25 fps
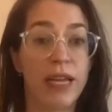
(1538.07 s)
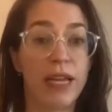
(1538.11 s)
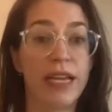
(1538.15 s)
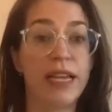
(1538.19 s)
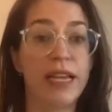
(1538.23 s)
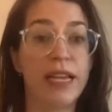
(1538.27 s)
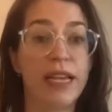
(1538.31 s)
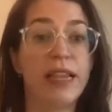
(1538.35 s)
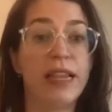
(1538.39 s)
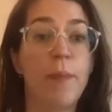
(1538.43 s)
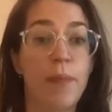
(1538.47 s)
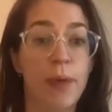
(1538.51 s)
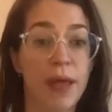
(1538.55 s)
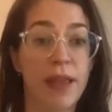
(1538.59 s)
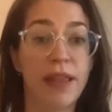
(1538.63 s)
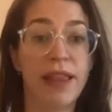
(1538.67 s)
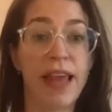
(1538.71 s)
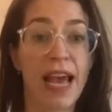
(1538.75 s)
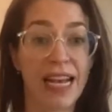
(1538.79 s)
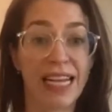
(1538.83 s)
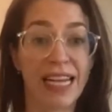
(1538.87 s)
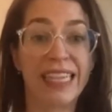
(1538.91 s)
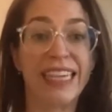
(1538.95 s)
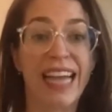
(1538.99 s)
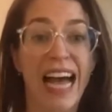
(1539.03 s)

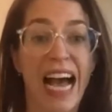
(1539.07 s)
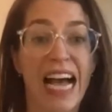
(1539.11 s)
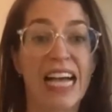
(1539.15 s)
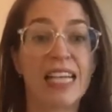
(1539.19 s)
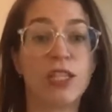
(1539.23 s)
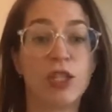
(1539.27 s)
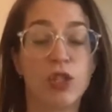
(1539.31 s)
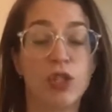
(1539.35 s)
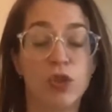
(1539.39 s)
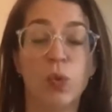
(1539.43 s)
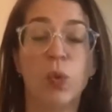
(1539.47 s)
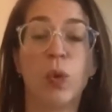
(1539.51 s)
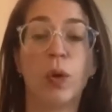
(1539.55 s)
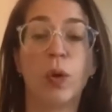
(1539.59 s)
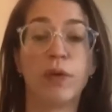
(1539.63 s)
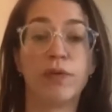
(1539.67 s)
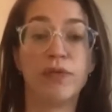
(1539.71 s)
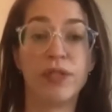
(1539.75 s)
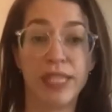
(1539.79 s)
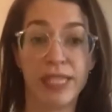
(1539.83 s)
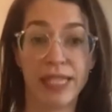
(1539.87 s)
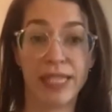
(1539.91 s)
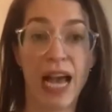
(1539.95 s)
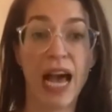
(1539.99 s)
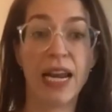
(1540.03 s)
that class sort of
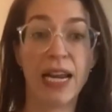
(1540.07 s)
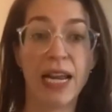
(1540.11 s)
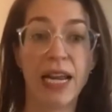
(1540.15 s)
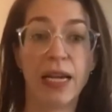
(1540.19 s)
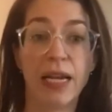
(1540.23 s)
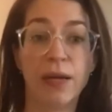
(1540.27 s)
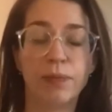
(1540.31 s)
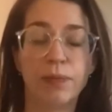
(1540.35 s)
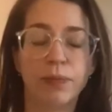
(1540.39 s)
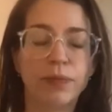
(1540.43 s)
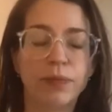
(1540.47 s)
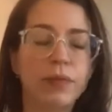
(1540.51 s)
setting.